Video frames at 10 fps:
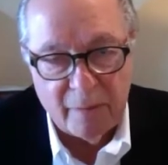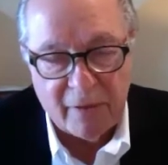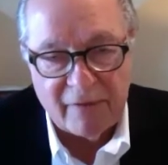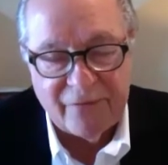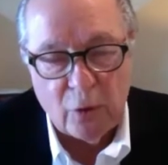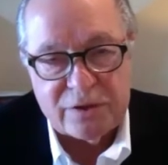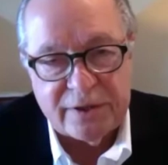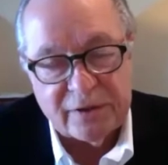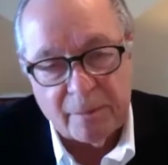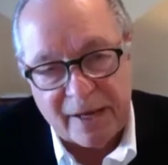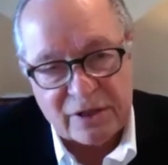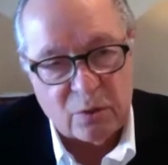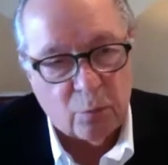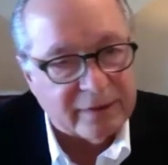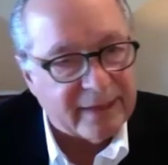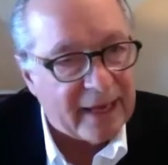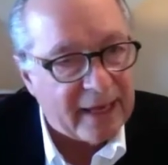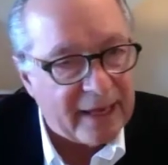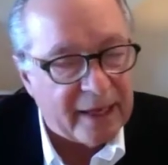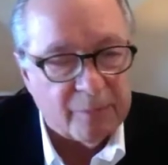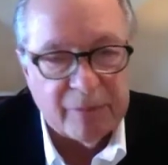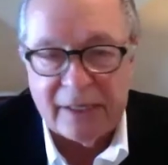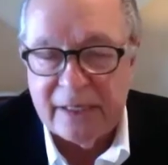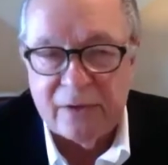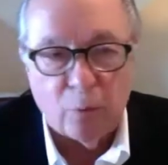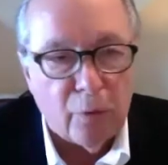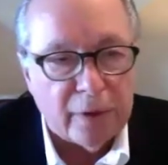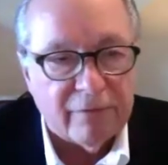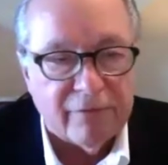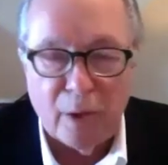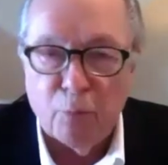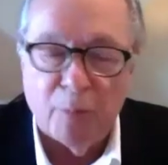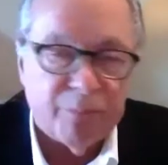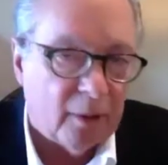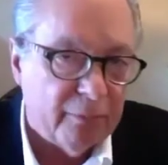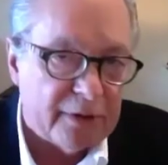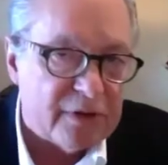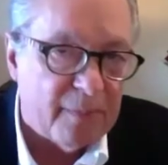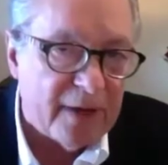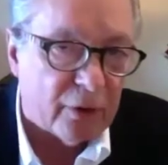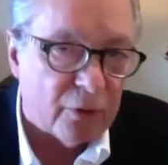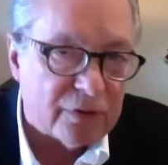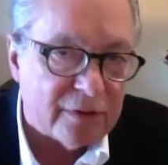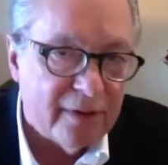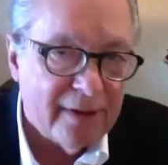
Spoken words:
My folks did the best of what they had, but neither one of them were public speakers.